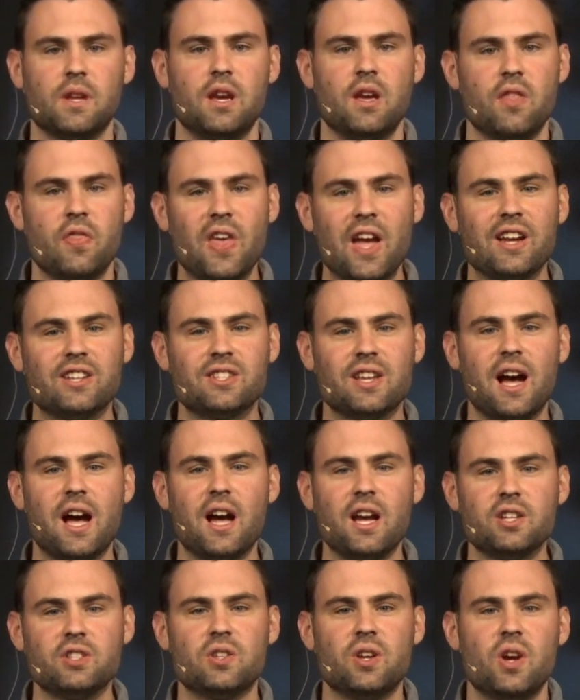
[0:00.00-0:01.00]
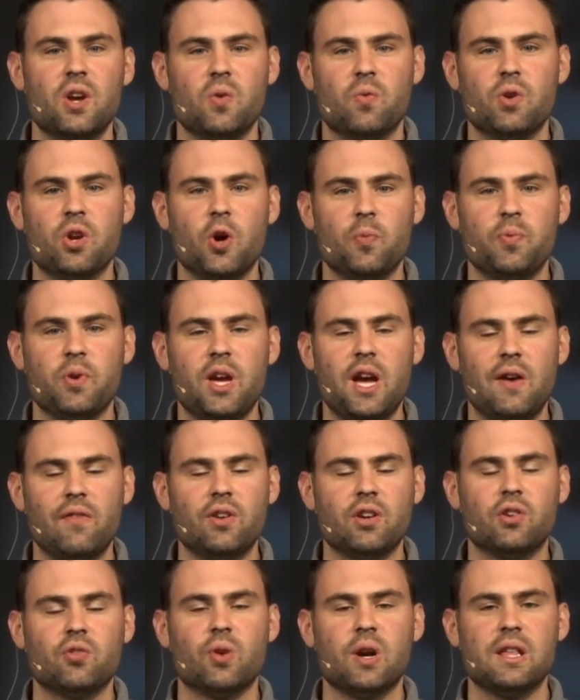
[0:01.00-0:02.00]
Thanks, guys. We hope you have a
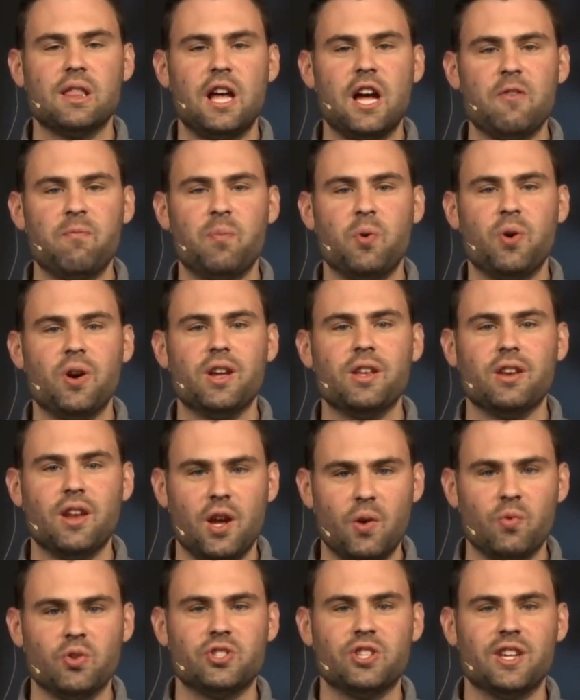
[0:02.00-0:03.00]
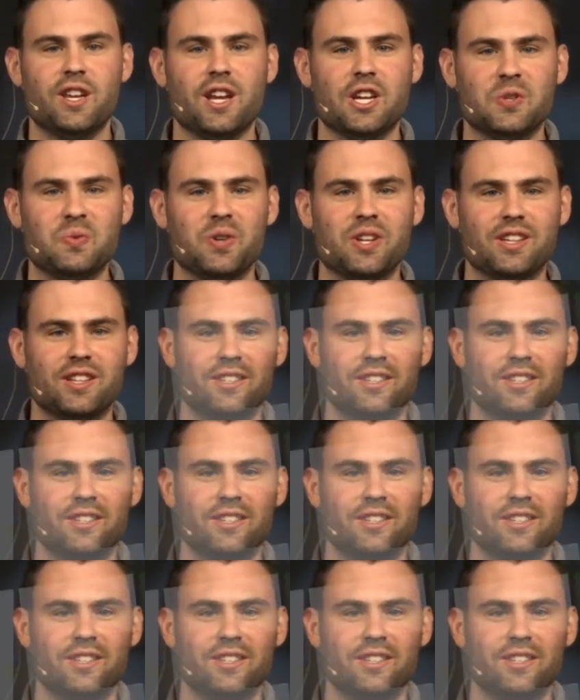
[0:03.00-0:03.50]
great life point, and we'll see you next week.